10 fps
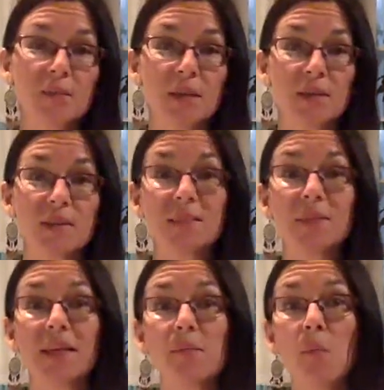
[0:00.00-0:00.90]
me to
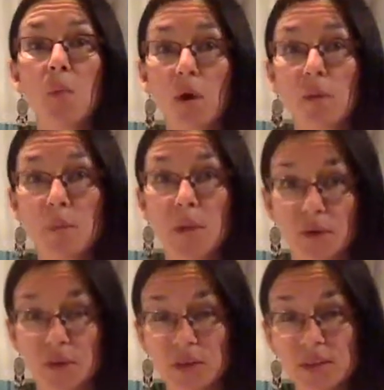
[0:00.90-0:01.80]
assimilate more
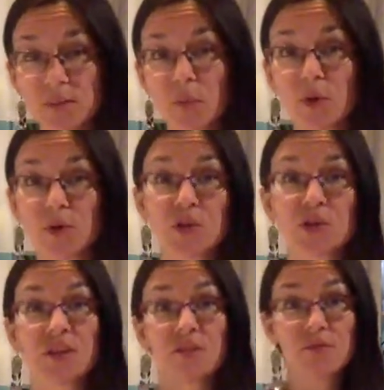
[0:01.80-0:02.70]
minerals, more
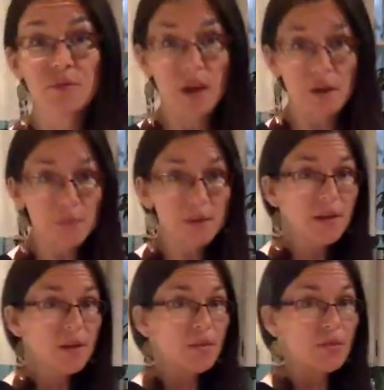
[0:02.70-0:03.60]
nutrition from
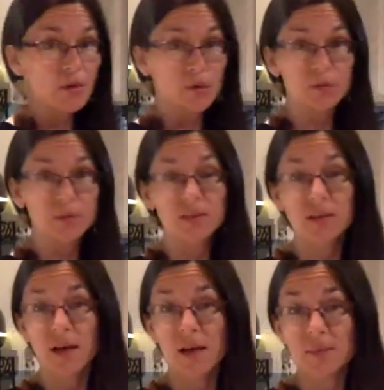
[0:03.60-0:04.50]
those
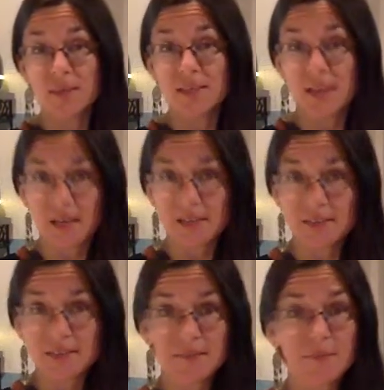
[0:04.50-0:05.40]

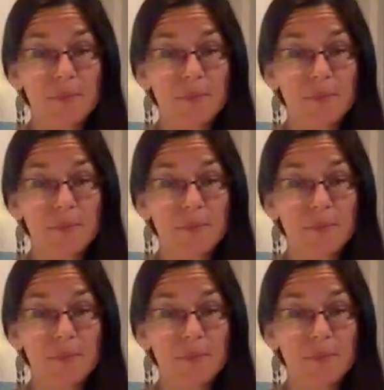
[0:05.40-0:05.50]
nuts.